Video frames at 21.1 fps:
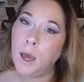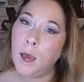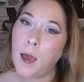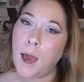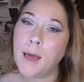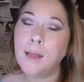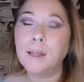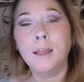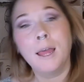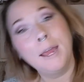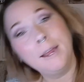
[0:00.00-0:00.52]

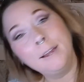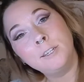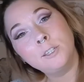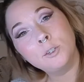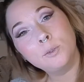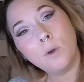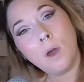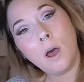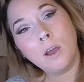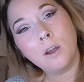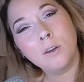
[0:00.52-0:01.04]
I like to
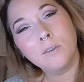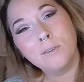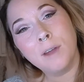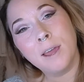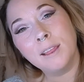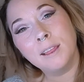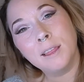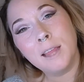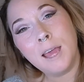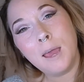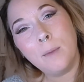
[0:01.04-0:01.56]
rock a
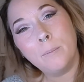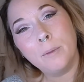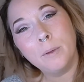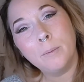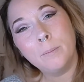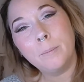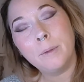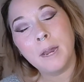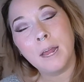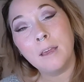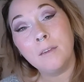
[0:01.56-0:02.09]
red lip,
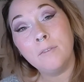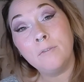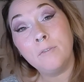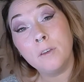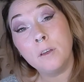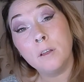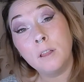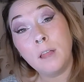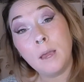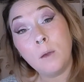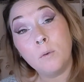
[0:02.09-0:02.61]
but I
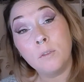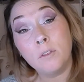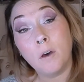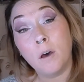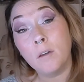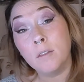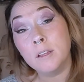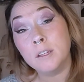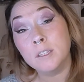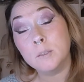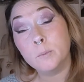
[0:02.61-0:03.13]
feel like with
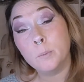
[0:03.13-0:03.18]
all this